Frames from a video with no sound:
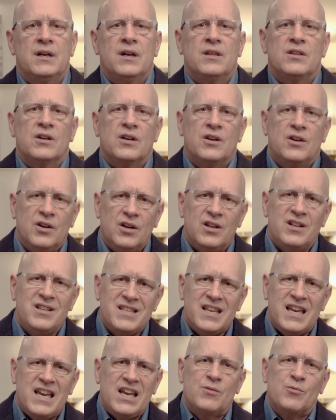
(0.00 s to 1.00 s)
The good
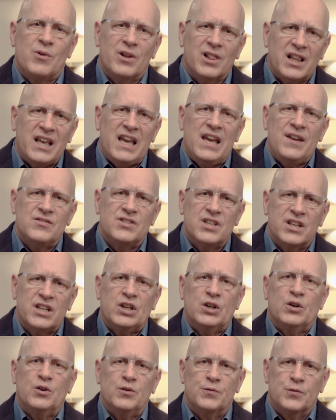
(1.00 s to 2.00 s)
deed relieves the
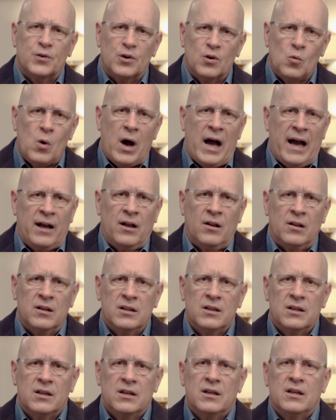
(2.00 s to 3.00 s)
guilt for a
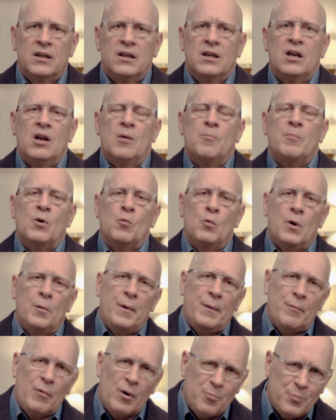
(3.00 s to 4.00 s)
while, but when
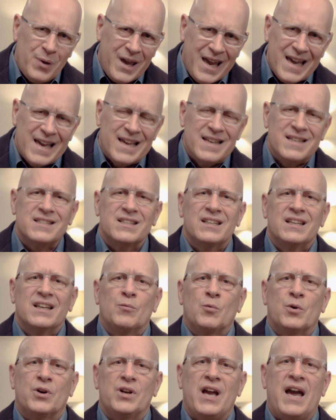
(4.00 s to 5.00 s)
we repent,
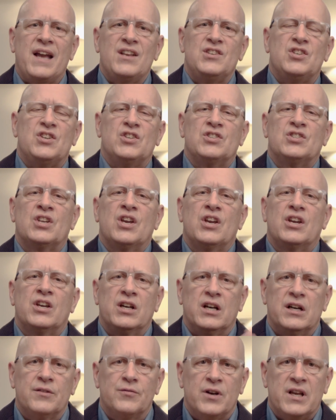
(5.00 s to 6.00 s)
we're not just
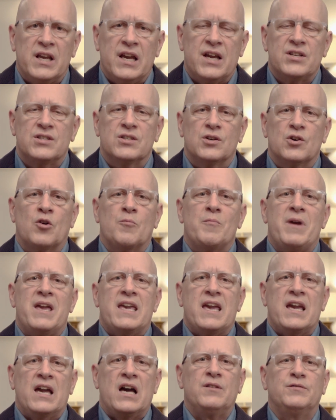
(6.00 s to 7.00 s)
covering it or
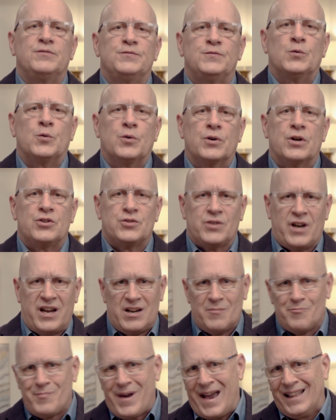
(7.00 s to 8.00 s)
making up for it or trying
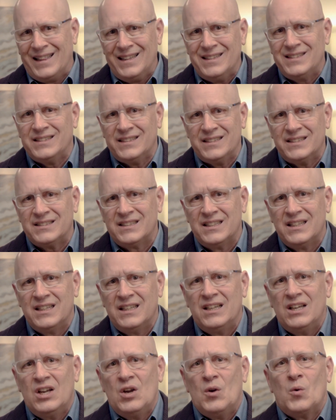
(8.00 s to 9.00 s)
to balance it.
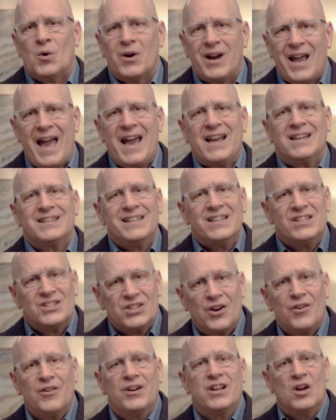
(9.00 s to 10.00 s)
We're actually
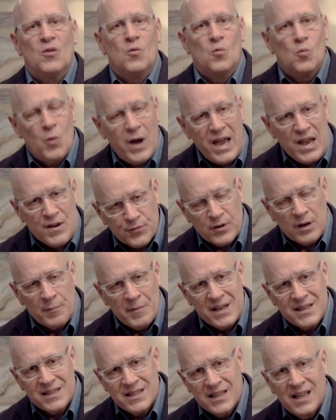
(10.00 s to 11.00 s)
turning away
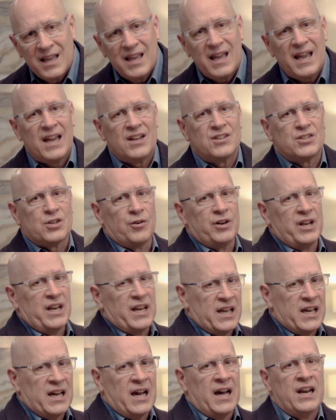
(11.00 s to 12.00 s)
from it and turning
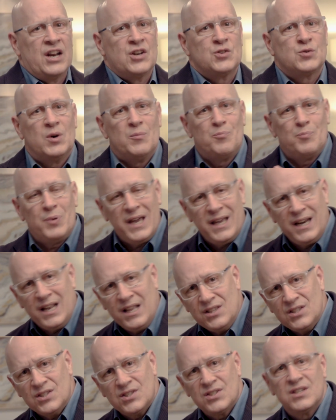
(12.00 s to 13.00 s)
to God. It's
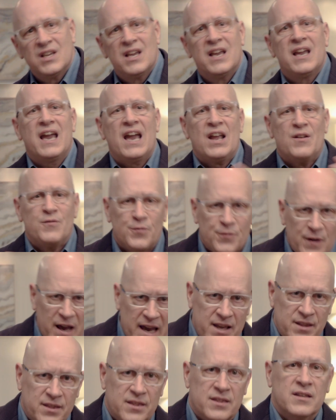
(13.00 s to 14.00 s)
repentance and
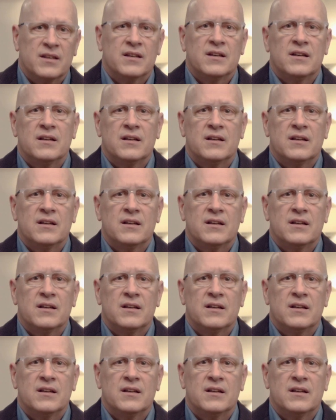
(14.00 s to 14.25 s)
faith.